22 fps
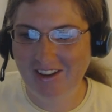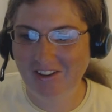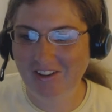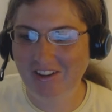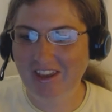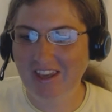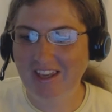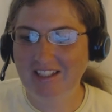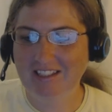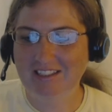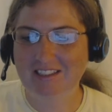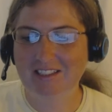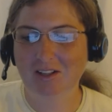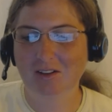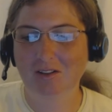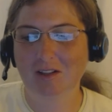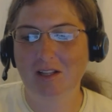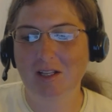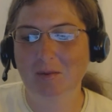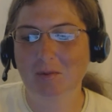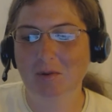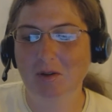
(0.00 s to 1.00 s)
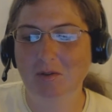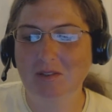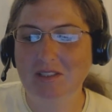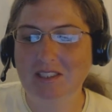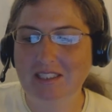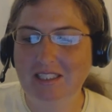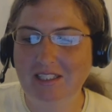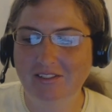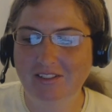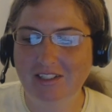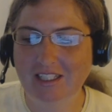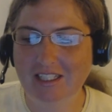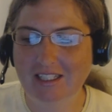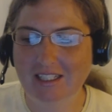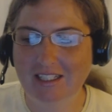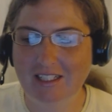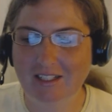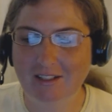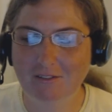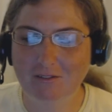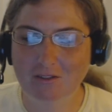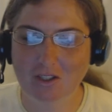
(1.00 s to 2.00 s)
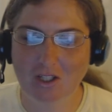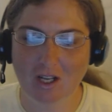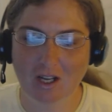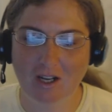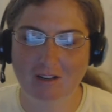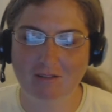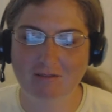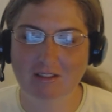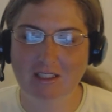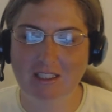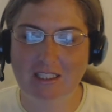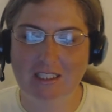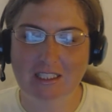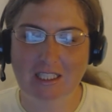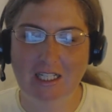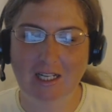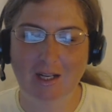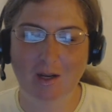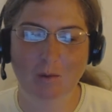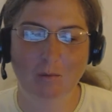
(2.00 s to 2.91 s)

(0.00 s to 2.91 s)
Okay, so Libra, receiving a gift on Wednesday.